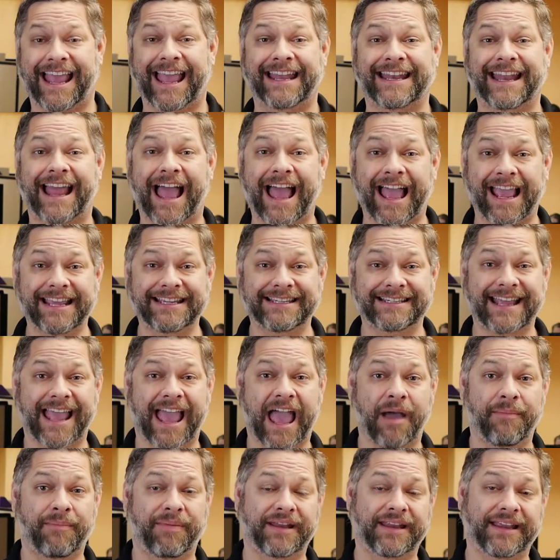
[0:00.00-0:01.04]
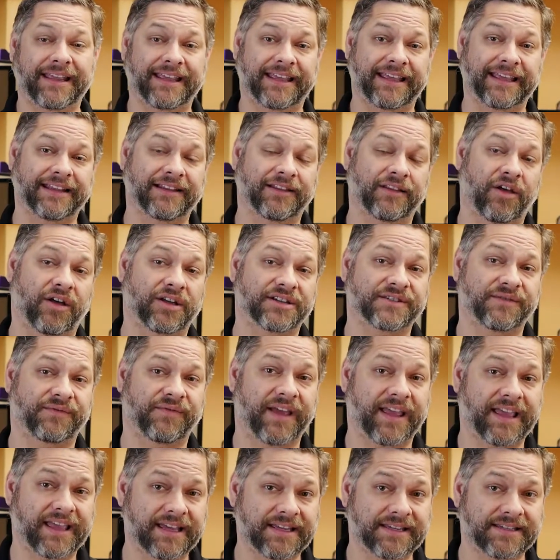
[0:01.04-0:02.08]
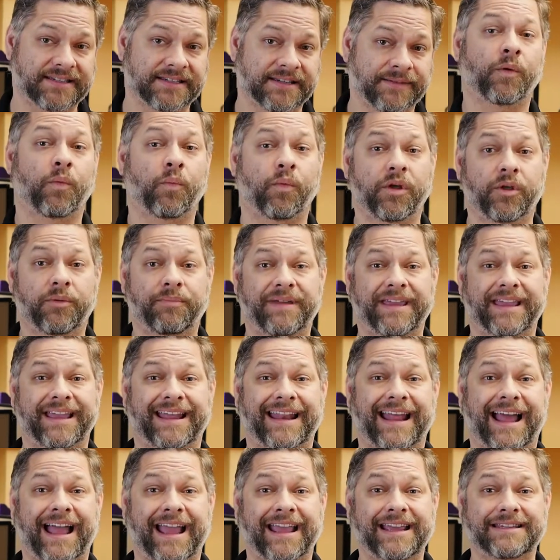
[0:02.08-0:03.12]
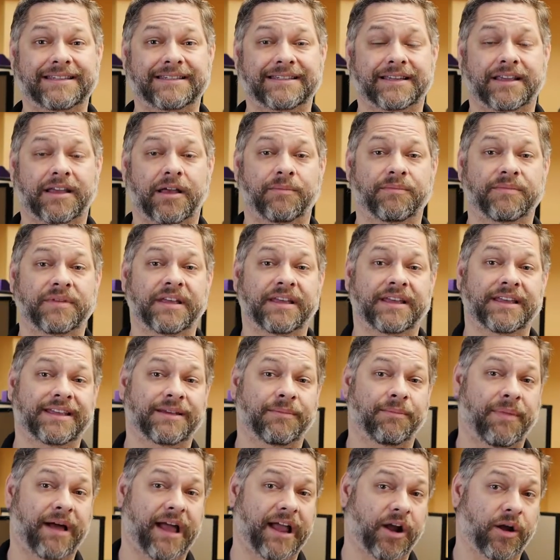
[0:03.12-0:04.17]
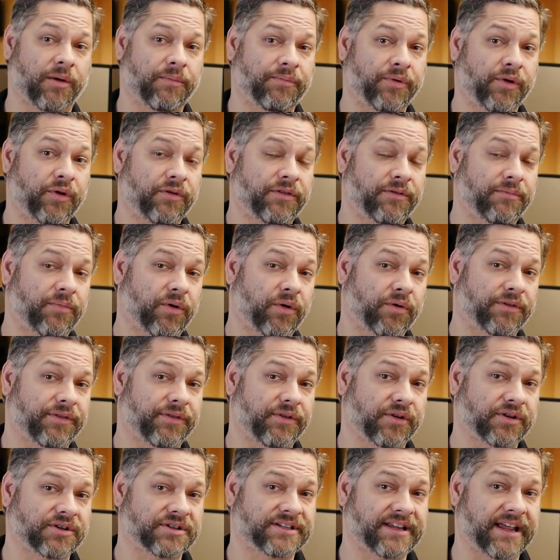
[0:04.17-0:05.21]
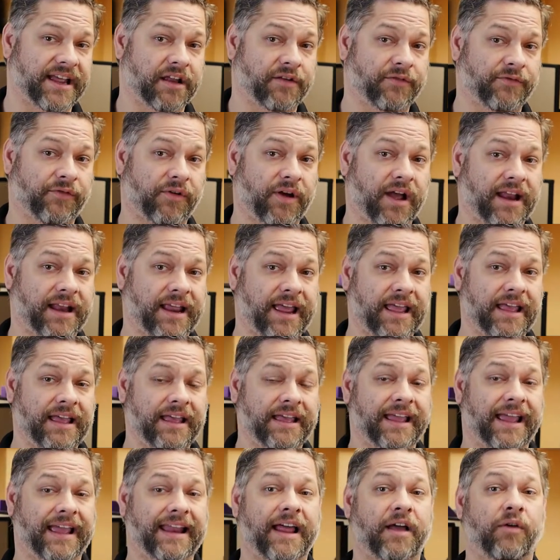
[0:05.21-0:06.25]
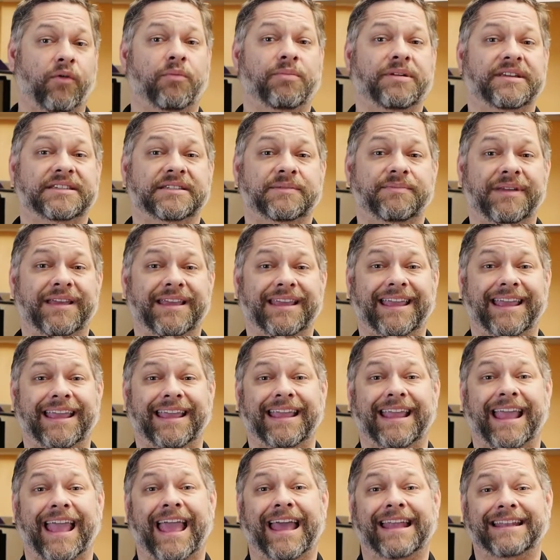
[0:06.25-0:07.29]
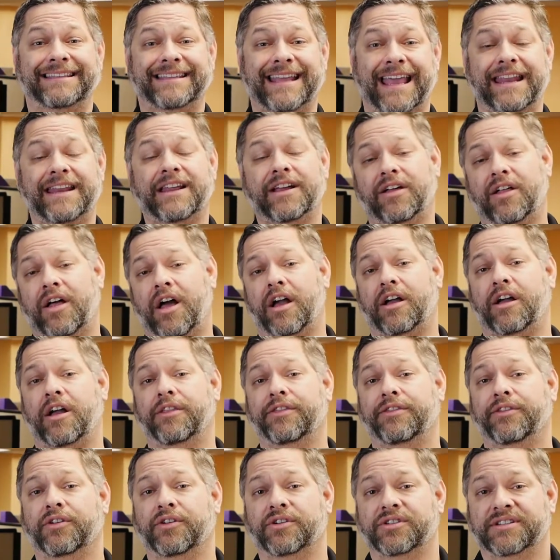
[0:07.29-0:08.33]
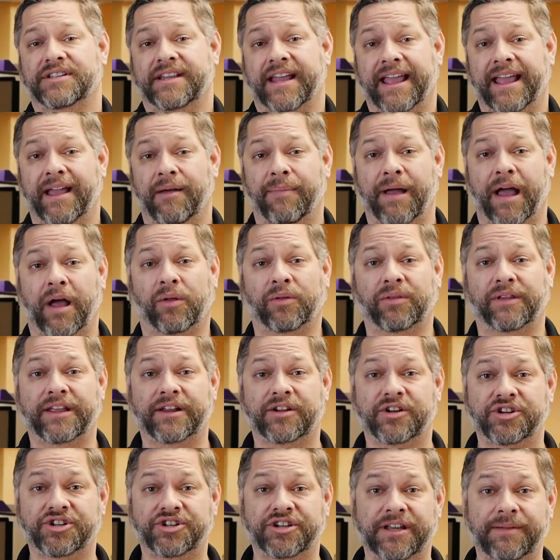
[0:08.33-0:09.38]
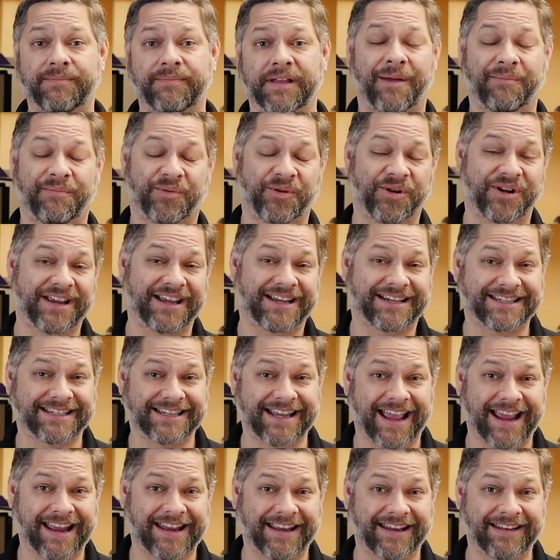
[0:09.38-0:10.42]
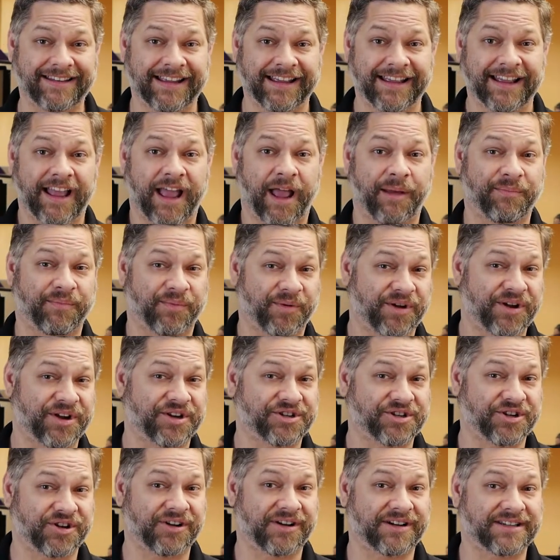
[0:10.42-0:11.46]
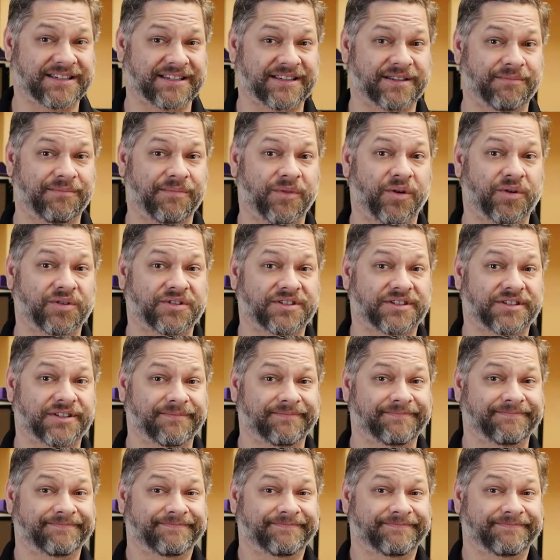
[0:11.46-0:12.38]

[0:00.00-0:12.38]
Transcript: and ICE happening in Las Vegas. We'll be at ICE. Come by our booth both Thursday and Friday. And I will be speaking at 10 o'clock on Thursday about leadership. I'm pretty excited. I'm pretty sure it's the most